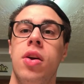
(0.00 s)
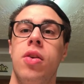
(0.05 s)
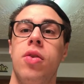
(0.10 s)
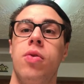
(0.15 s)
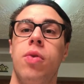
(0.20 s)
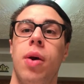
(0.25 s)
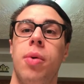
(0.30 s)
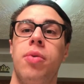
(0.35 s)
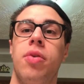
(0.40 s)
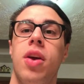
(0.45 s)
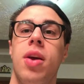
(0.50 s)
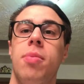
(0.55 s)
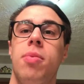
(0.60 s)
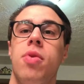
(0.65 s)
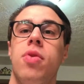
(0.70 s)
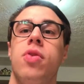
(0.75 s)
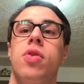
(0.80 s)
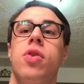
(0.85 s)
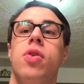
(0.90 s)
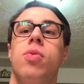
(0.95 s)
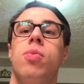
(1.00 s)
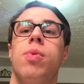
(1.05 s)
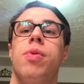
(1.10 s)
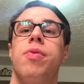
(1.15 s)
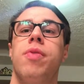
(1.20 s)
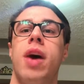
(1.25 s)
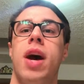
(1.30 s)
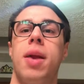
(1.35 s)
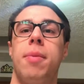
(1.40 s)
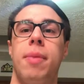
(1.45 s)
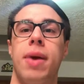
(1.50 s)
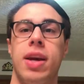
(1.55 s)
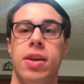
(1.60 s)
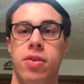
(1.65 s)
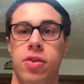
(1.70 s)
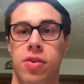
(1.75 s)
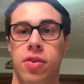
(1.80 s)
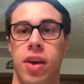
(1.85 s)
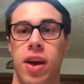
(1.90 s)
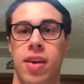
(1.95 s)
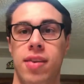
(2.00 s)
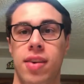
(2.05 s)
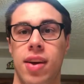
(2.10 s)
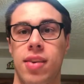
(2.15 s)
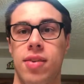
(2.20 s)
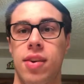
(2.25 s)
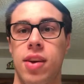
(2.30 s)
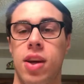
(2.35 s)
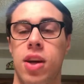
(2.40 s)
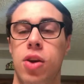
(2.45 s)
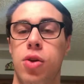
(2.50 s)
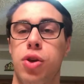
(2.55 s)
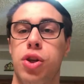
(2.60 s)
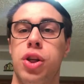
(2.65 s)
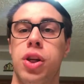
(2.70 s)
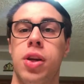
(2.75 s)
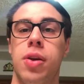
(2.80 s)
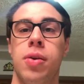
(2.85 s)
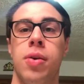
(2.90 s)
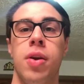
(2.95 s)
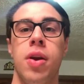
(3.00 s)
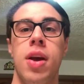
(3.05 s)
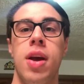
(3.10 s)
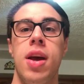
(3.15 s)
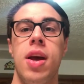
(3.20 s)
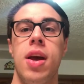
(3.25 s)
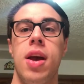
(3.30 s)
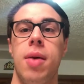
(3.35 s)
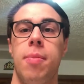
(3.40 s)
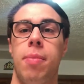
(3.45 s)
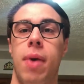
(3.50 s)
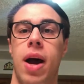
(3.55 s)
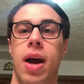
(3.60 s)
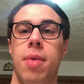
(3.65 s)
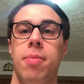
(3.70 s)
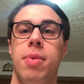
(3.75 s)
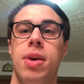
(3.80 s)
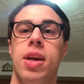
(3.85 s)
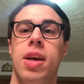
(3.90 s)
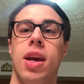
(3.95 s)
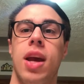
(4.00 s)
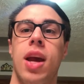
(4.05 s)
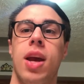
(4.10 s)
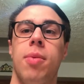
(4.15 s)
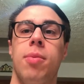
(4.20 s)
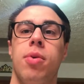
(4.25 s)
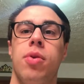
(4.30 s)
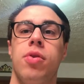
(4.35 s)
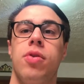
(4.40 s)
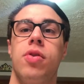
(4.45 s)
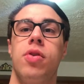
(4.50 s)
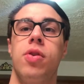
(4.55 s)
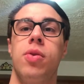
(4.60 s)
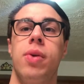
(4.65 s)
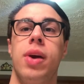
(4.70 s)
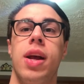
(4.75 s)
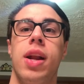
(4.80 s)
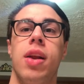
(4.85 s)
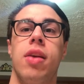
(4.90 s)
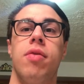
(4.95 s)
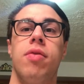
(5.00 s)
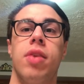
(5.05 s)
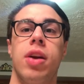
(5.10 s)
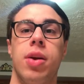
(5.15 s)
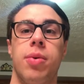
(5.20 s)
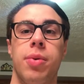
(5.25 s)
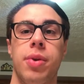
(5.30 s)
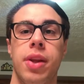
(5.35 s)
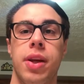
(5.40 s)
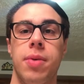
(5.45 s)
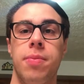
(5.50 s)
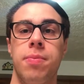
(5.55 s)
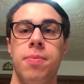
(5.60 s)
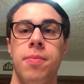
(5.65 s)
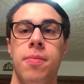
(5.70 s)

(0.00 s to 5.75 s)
So I was able to refine my exercise execution by being able to hit it frequently,